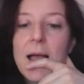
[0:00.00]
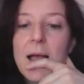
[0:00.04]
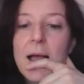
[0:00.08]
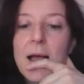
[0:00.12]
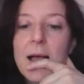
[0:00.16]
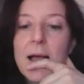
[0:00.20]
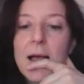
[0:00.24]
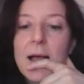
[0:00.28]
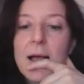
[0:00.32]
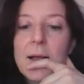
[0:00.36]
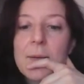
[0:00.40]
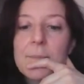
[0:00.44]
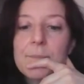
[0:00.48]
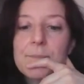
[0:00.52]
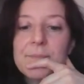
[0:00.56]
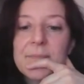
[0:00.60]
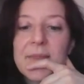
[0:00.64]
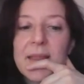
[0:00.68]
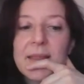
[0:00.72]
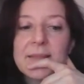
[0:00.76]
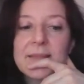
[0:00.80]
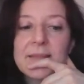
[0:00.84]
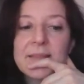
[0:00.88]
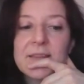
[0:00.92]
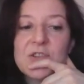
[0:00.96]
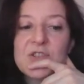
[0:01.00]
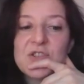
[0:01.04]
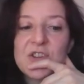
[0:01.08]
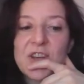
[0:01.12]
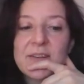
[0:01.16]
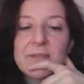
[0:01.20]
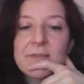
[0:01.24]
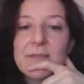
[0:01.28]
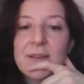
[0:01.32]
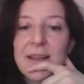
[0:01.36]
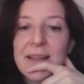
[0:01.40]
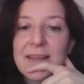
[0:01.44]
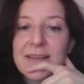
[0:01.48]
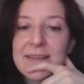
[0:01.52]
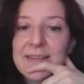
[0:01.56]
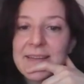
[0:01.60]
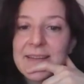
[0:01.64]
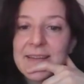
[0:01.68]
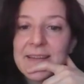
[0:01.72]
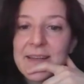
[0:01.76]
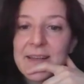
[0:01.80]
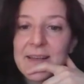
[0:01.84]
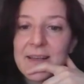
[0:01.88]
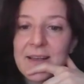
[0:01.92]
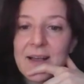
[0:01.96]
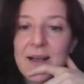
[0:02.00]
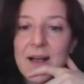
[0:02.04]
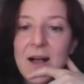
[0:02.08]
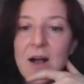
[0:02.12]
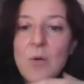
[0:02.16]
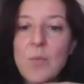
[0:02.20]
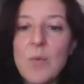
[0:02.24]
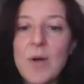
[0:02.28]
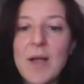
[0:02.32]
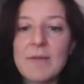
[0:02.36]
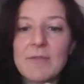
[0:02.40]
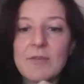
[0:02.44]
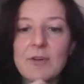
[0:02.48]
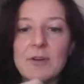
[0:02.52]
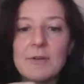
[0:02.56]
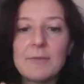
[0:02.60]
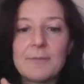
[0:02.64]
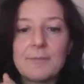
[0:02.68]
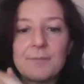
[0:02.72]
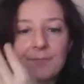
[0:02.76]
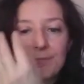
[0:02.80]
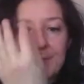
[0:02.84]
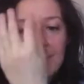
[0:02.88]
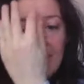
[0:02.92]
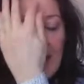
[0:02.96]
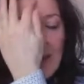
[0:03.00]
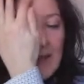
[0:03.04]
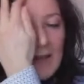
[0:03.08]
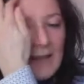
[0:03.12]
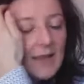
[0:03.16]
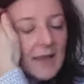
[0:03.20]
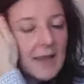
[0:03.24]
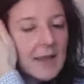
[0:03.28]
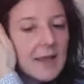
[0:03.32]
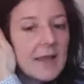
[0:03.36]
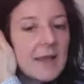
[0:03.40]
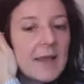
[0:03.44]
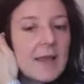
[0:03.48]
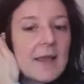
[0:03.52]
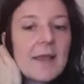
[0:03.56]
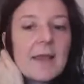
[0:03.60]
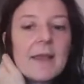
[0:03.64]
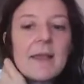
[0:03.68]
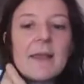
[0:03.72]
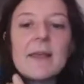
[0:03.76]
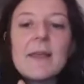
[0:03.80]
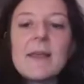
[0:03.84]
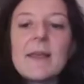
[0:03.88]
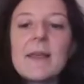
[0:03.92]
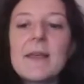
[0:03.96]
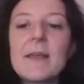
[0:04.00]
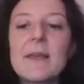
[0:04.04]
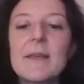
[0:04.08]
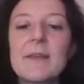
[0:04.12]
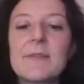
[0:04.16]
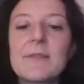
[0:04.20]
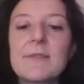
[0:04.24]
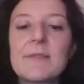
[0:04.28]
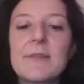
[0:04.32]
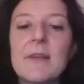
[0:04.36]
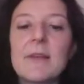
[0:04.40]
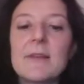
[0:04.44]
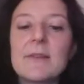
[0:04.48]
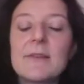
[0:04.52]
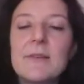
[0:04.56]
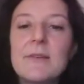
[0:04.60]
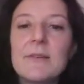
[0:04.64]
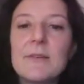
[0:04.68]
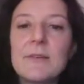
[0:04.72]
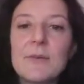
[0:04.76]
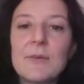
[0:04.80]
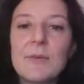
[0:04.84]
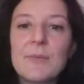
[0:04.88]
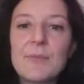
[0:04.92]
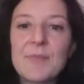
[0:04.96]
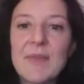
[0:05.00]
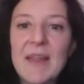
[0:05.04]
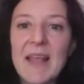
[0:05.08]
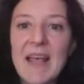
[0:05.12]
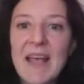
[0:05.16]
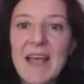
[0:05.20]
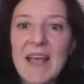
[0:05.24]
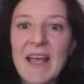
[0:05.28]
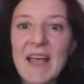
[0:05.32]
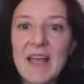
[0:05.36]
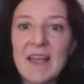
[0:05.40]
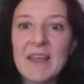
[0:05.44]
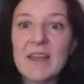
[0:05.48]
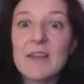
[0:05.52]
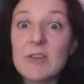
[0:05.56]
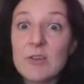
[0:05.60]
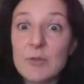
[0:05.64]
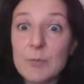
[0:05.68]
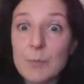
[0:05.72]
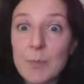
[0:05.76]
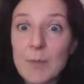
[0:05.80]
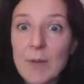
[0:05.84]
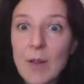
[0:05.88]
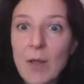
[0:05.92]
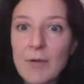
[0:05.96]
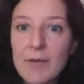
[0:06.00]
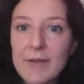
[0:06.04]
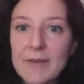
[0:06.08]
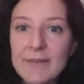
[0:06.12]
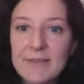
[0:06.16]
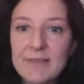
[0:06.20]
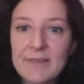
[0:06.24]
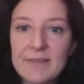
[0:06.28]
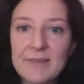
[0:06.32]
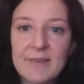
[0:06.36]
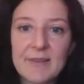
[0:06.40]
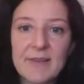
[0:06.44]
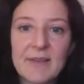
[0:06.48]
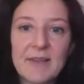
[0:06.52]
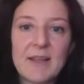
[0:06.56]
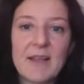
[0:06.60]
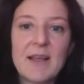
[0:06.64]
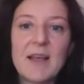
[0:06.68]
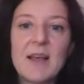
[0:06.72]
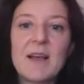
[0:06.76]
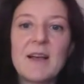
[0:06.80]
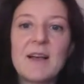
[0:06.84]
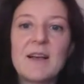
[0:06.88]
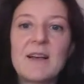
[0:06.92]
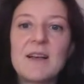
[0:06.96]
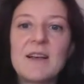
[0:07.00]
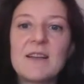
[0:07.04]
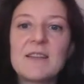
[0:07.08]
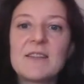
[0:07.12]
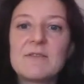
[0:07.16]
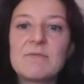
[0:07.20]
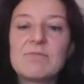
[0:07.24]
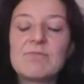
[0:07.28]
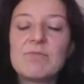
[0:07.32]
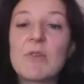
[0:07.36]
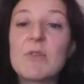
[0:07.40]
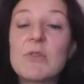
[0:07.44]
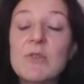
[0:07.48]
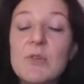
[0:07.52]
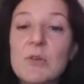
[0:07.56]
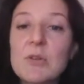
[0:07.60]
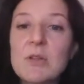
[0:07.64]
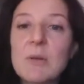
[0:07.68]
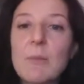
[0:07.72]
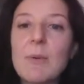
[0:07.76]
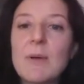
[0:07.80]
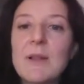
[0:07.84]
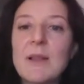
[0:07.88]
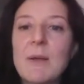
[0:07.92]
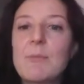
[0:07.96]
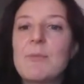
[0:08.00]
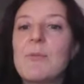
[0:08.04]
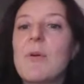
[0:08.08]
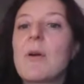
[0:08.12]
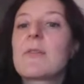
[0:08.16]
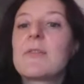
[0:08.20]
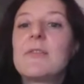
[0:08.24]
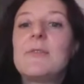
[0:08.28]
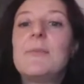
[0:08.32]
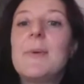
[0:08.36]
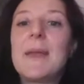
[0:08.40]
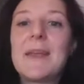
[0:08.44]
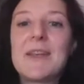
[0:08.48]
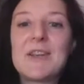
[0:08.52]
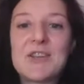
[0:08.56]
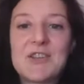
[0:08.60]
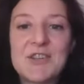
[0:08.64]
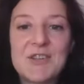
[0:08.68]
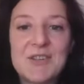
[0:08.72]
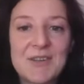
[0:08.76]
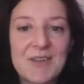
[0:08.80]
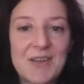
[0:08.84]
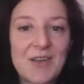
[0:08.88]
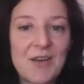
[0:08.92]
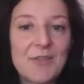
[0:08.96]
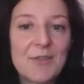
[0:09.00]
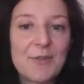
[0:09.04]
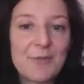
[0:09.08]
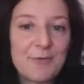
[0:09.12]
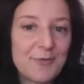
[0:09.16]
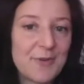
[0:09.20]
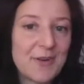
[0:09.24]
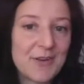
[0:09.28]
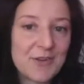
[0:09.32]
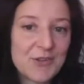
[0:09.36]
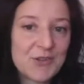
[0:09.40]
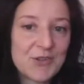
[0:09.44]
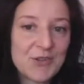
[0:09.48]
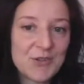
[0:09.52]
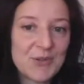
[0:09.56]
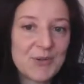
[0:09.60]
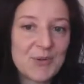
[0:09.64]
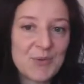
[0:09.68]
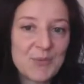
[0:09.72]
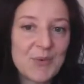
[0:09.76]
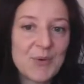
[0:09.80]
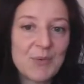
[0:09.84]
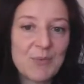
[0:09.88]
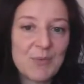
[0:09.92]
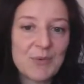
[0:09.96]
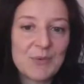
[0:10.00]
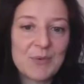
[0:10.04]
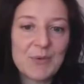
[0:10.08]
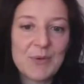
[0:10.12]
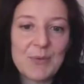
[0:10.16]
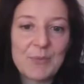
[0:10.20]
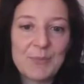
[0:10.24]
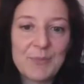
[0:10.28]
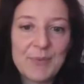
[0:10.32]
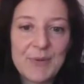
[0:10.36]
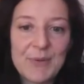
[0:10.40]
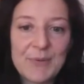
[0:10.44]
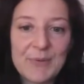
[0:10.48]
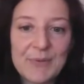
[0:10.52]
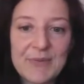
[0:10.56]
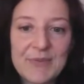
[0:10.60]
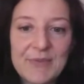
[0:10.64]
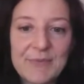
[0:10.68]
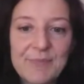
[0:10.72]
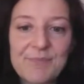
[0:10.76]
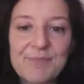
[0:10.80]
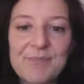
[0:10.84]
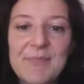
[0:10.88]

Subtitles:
The general idea, however, is to exploit suitable approximation of the function we want to compute.